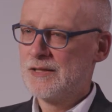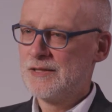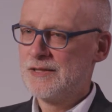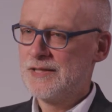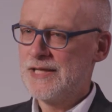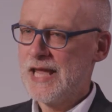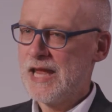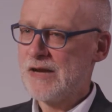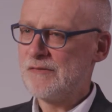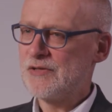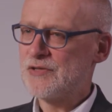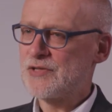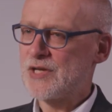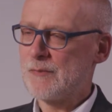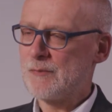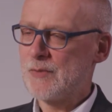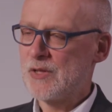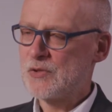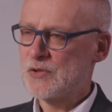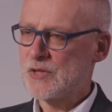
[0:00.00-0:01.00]
The areas I
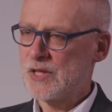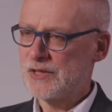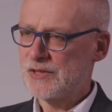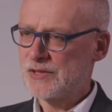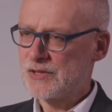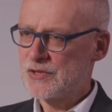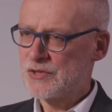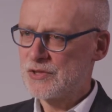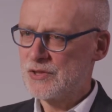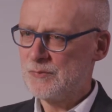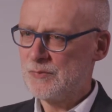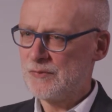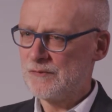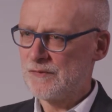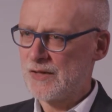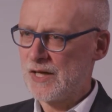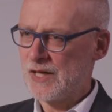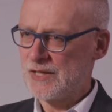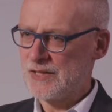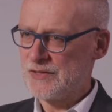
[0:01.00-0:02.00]
most like to
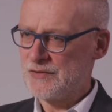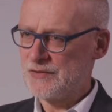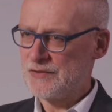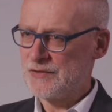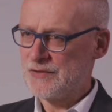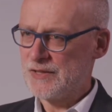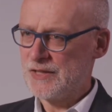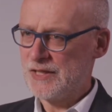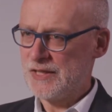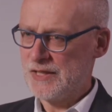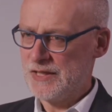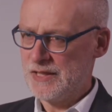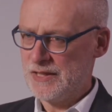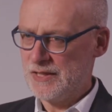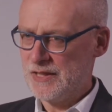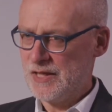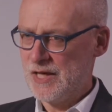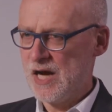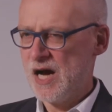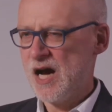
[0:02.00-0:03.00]
supervise
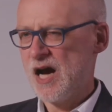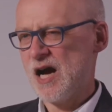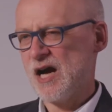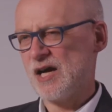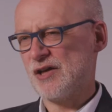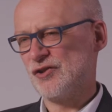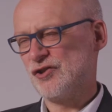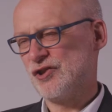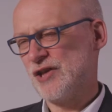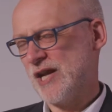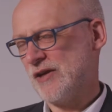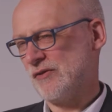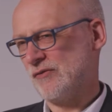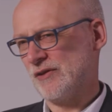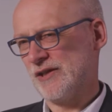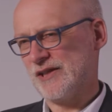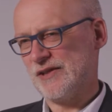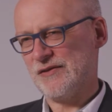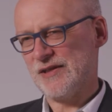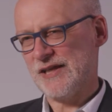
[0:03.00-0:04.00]
in are
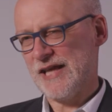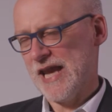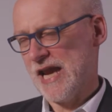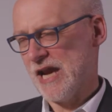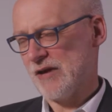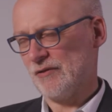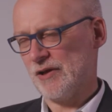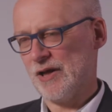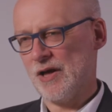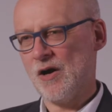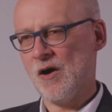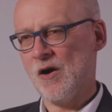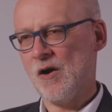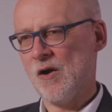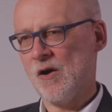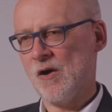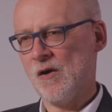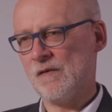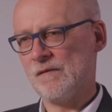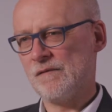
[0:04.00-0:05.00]
generally in the area
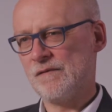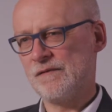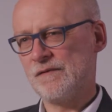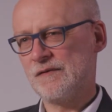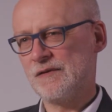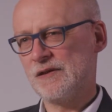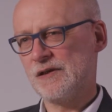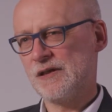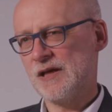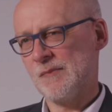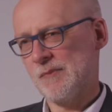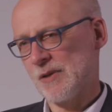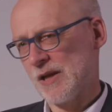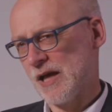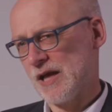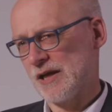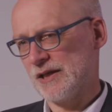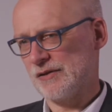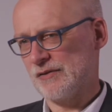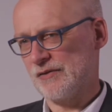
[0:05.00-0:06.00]
of
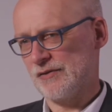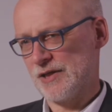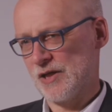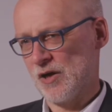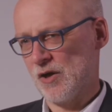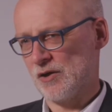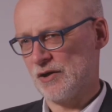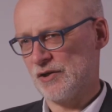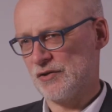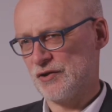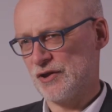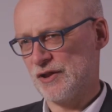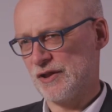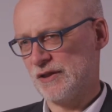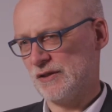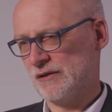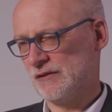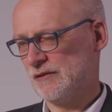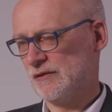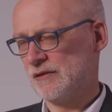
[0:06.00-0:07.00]
applied
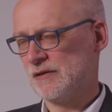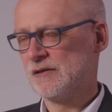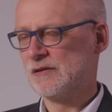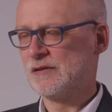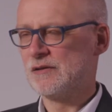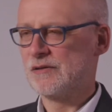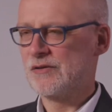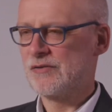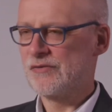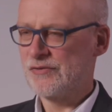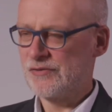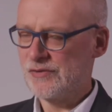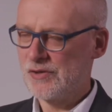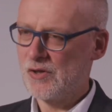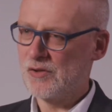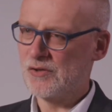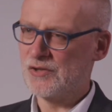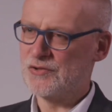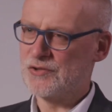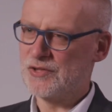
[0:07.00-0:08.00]
theology,
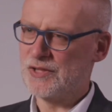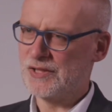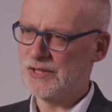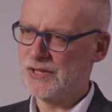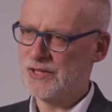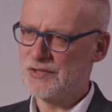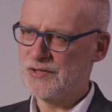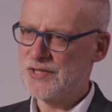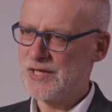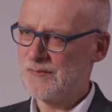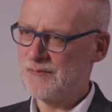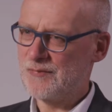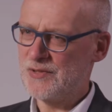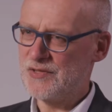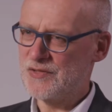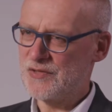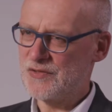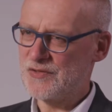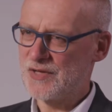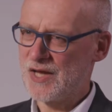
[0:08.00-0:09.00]
theology in contemporary
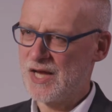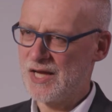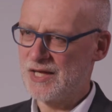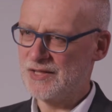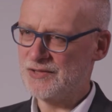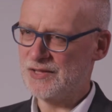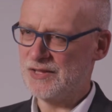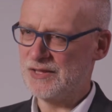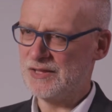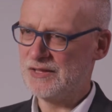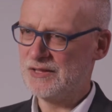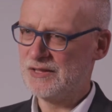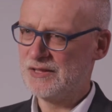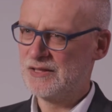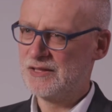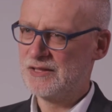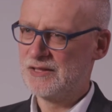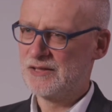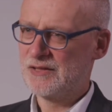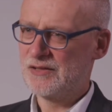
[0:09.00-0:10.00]
society,
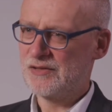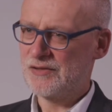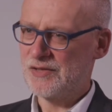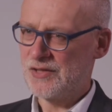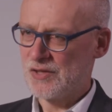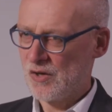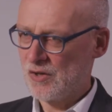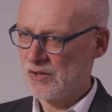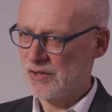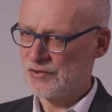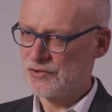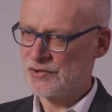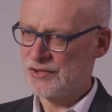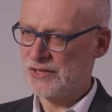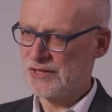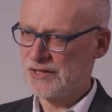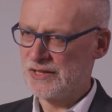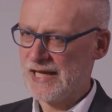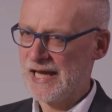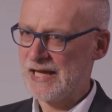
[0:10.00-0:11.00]

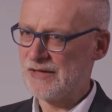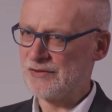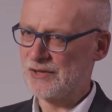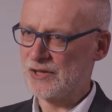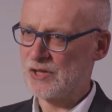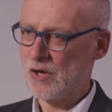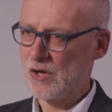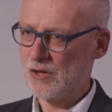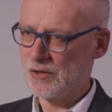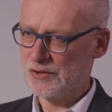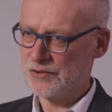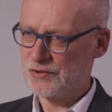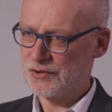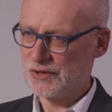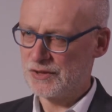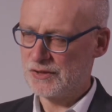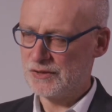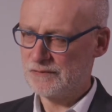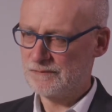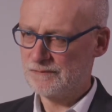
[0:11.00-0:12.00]
theology and
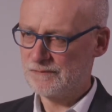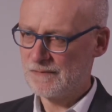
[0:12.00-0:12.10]
ecology.